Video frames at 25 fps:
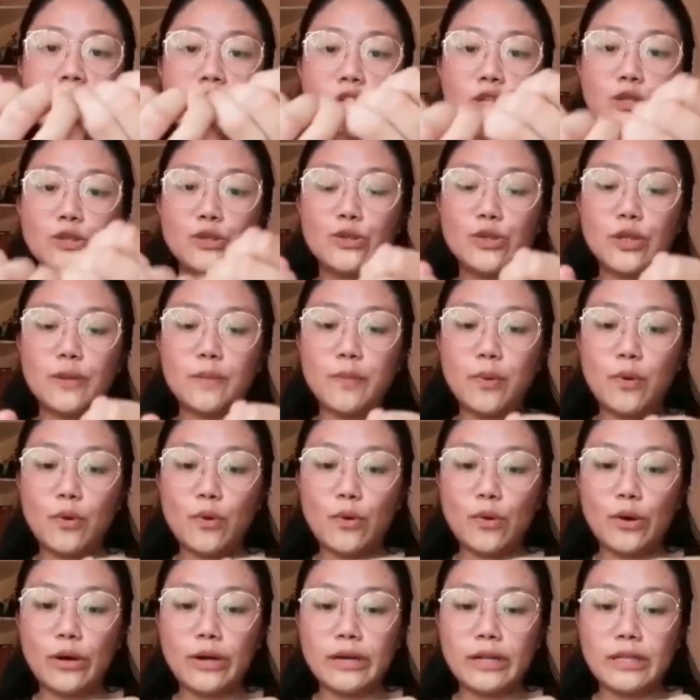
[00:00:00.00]
to the
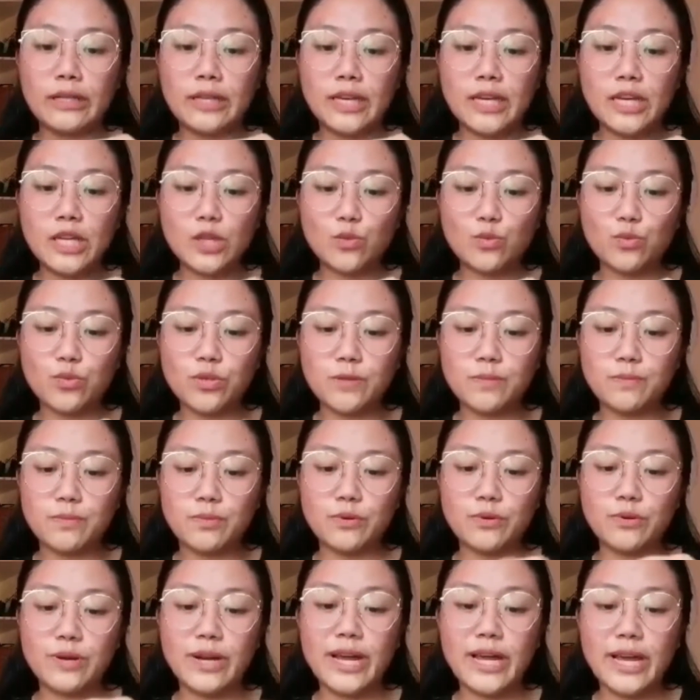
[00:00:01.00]
point that it will
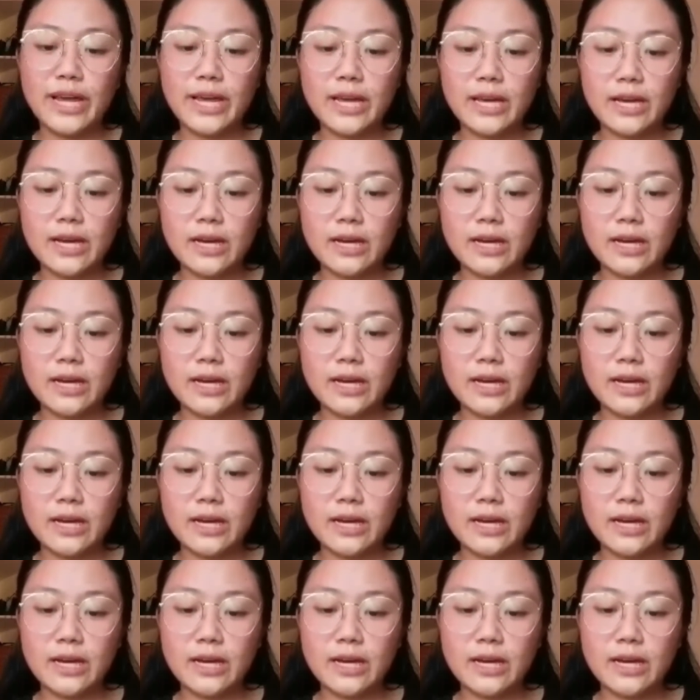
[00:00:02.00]
break